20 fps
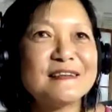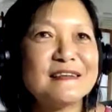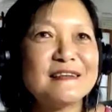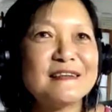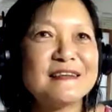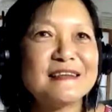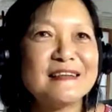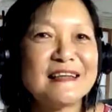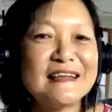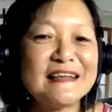
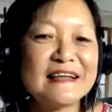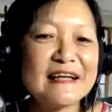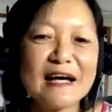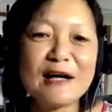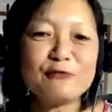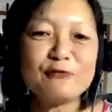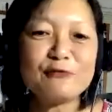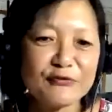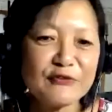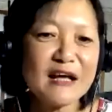
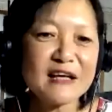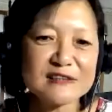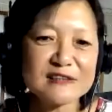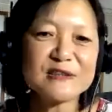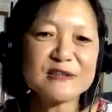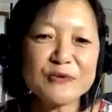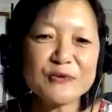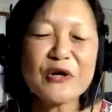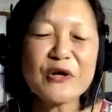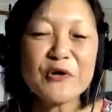enough, as you
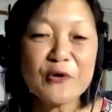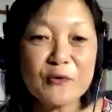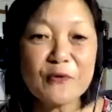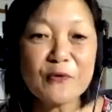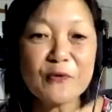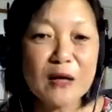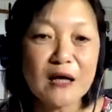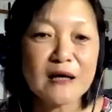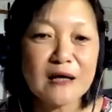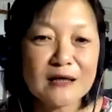know.
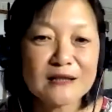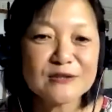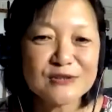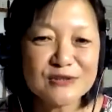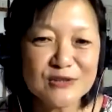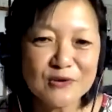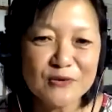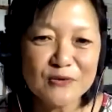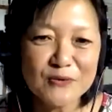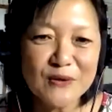
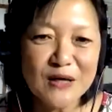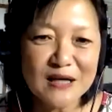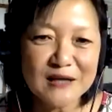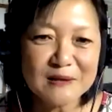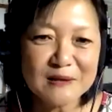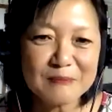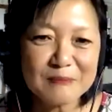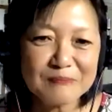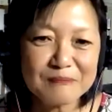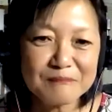So,
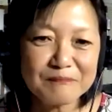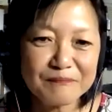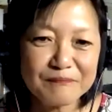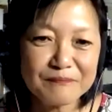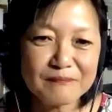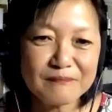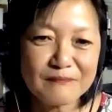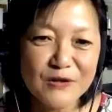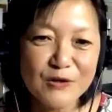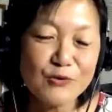um,
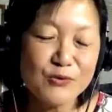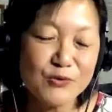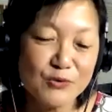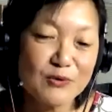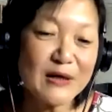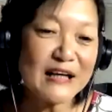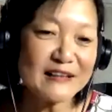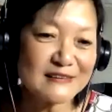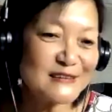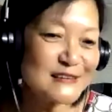you, you
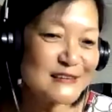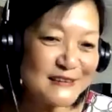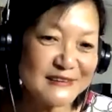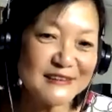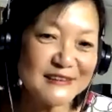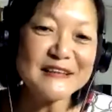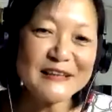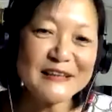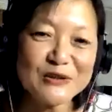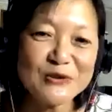can certainly
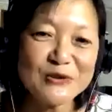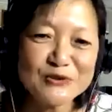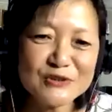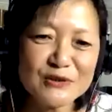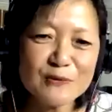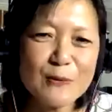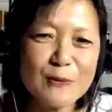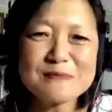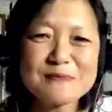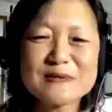go to the
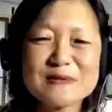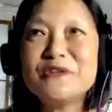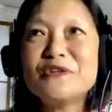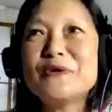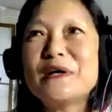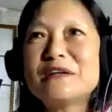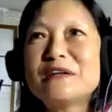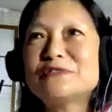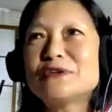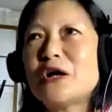website. You have to
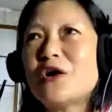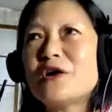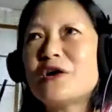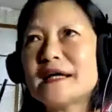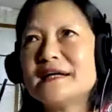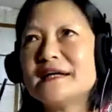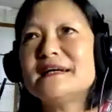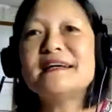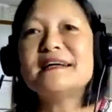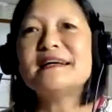log
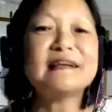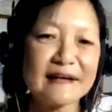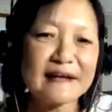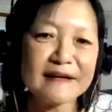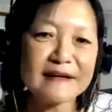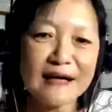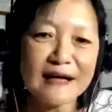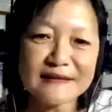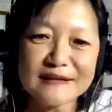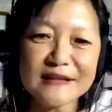in. I, I
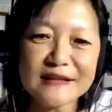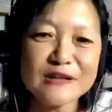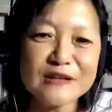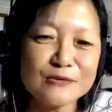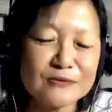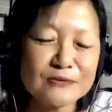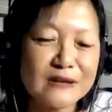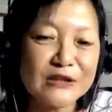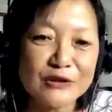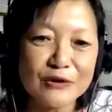think you,
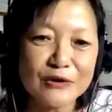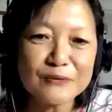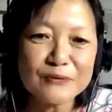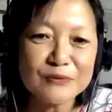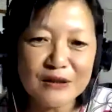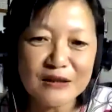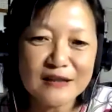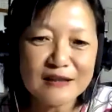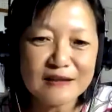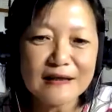you know,
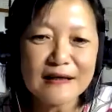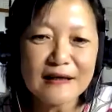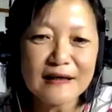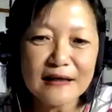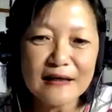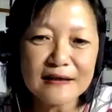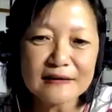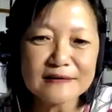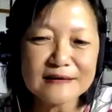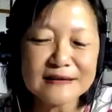
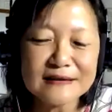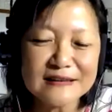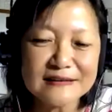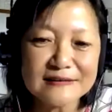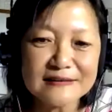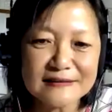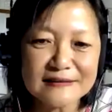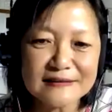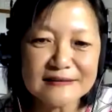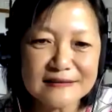and, uh,
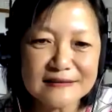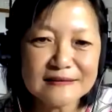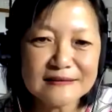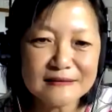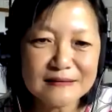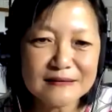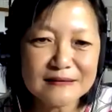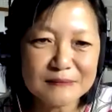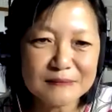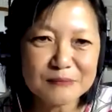
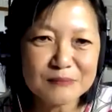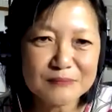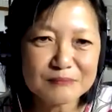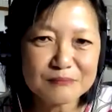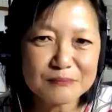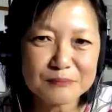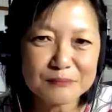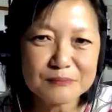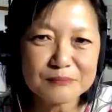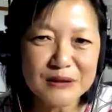
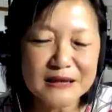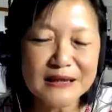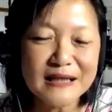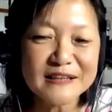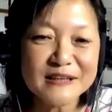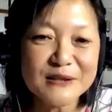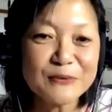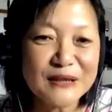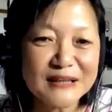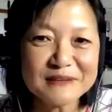but
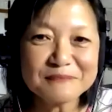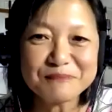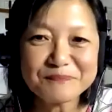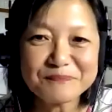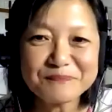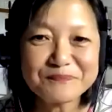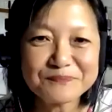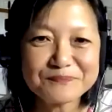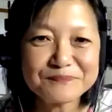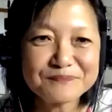anyway.
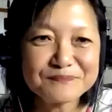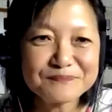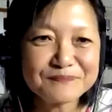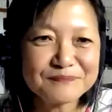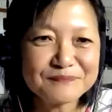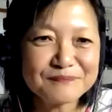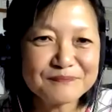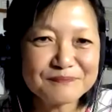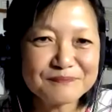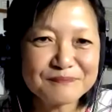
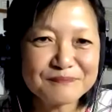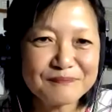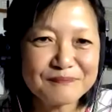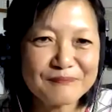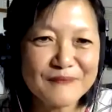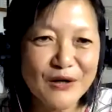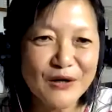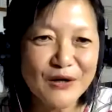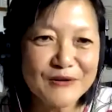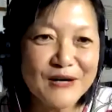
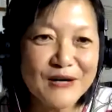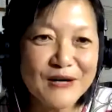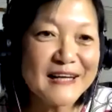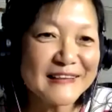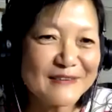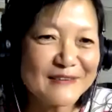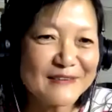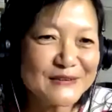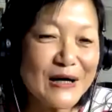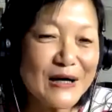All right,
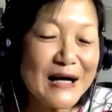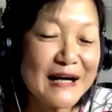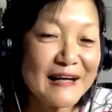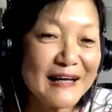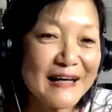I'll, I'll hand